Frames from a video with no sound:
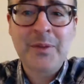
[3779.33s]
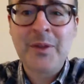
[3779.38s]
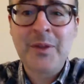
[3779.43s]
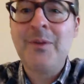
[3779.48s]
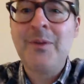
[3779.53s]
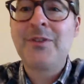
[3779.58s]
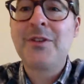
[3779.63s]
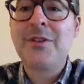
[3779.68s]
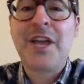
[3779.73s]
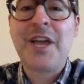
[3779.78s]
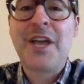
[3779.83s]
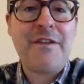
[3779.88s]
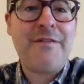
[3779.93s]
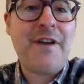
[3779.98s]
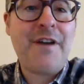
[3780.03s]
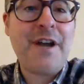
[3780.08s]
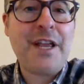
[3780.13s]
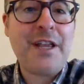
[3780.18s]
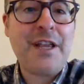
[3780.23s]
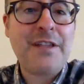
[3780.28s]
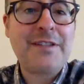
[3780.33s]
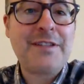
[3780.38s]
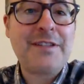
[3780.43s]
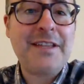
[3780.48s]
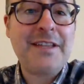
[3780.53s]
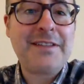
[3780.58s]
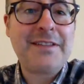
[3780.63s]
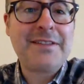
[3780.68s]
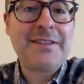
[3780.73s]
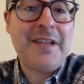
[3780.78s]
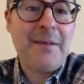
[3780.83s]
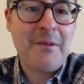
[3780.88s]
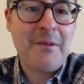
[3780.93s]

which is kind of funny since I'm a